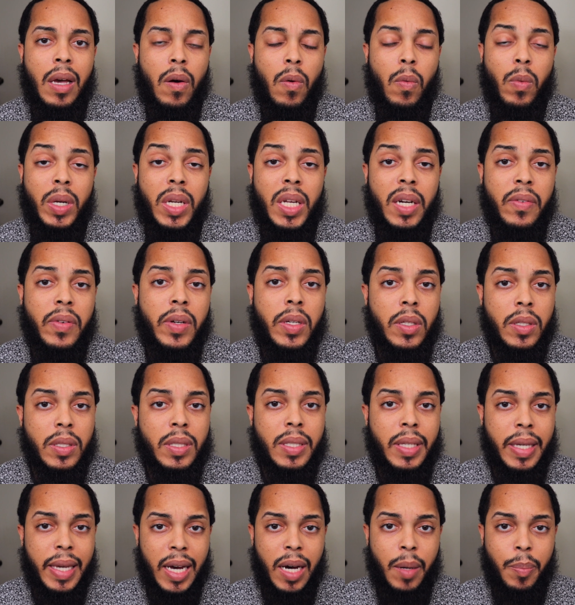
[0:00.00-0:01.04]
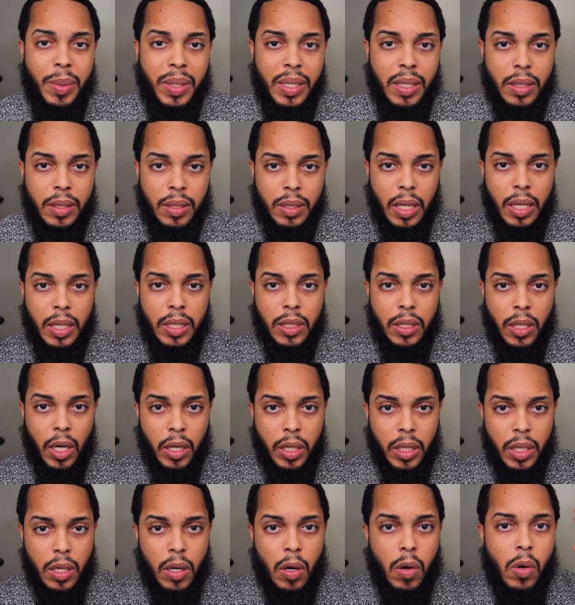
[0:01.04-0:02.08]
whenever your scalp is
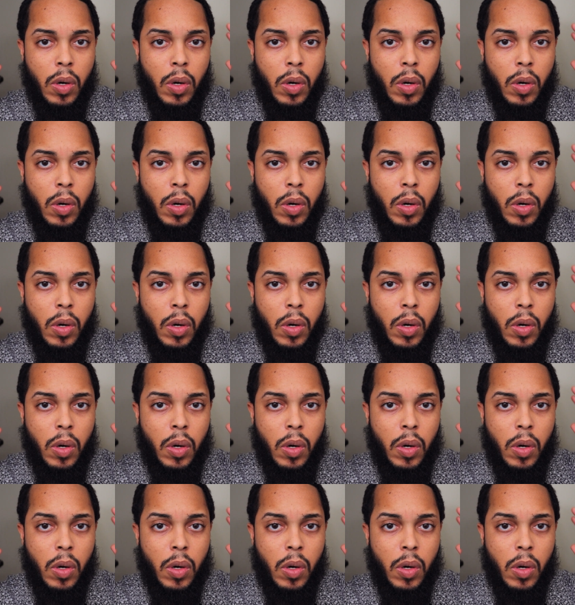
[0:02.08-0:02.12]
dirty